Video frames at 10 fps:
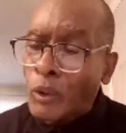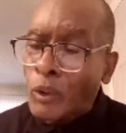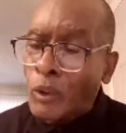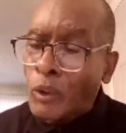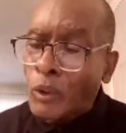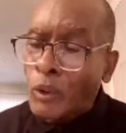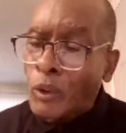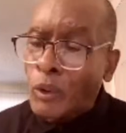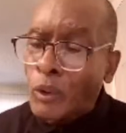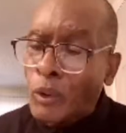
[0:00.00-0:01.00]
My house
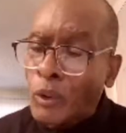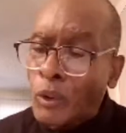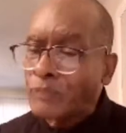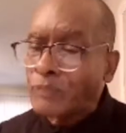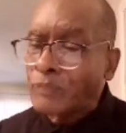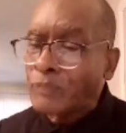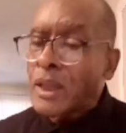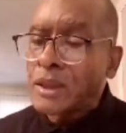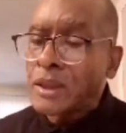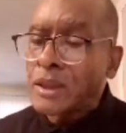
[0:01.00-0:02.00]
smoked up.
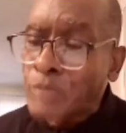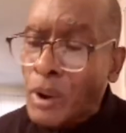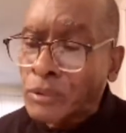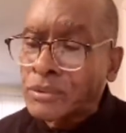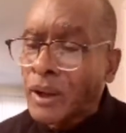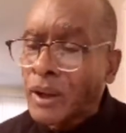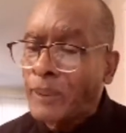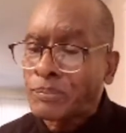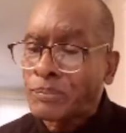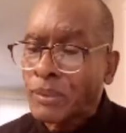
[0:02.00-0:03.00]
I had
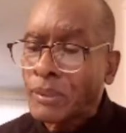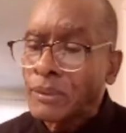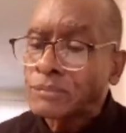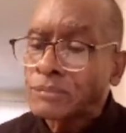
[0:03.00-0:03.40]
to stay in